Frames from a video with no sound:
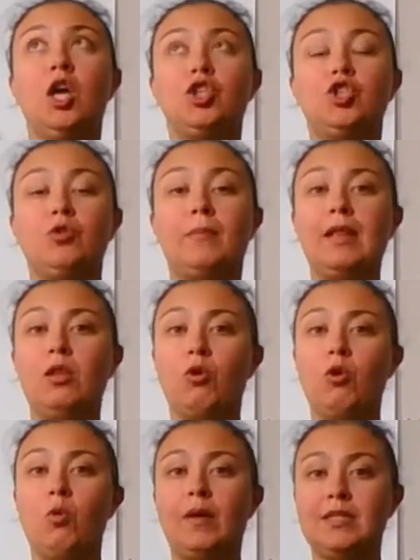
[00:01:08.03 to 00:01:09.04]
to my
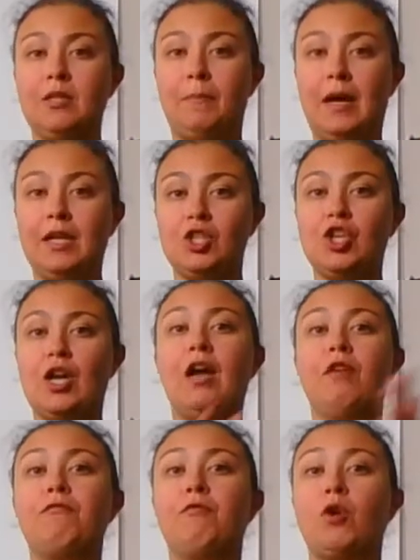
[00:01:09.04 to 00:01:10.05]
local Once Upon a
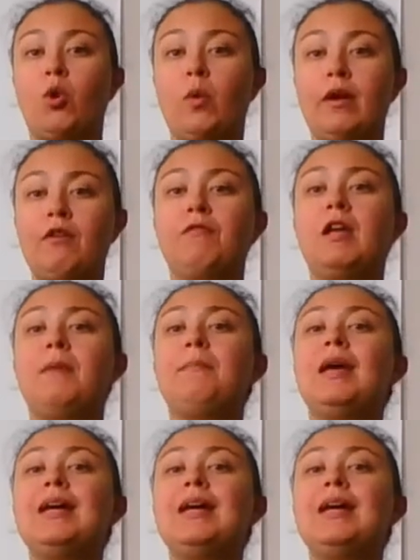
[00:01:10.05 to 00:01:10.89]
Child for a quick flip,